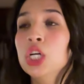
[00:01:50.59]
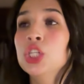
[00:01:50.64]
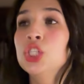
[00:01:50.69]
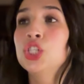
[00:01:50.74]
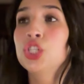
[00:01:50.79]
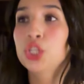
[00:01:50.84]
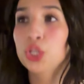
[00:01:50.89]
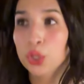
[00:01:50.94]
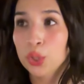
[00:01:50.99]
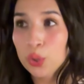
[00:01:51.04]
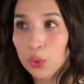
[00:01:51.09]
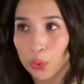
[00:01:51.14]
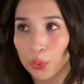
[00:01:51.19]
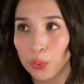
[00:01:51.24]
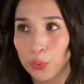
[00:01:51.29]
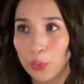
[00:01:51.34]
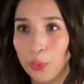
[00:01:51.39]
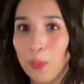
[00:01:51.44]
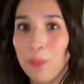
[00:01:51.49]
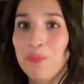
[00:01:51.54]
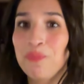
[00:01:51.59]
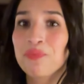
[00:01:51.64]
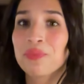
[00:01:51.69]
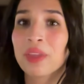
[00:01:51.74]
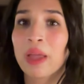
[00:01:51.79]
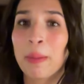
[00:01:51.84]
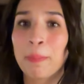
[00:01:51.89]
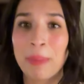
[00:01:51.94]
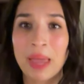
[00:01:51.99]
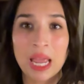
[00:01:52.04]
to
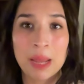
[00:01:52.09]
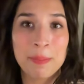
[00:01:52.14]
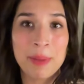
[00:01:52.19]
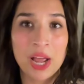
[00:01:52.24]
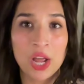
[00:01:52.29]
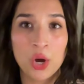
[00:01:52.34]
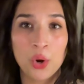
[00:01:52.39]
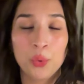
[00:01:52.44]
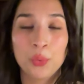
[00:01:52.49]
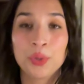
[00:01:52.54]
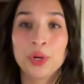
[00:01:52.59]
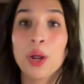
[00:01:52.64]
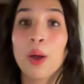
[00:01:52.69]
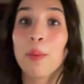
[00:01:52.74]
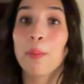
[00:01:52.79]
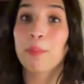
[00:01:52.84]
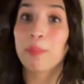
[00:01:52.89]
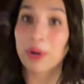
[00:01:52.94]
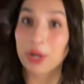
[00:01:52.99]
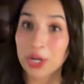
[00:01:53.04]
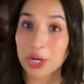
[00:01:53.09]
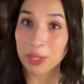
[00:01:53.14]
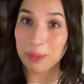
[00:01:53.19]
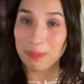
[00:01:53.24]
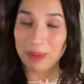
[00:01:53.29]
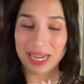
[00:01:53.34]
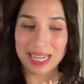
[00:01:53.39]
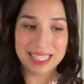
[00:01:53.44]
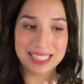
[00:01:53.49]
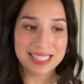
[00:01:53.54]
make my own burger
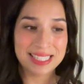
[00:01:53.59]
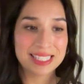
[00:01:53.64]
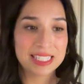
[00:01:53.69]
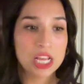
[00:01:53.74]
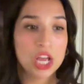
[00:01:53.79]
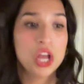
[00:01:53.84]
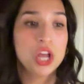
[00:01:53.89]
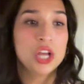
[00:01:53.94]
buns.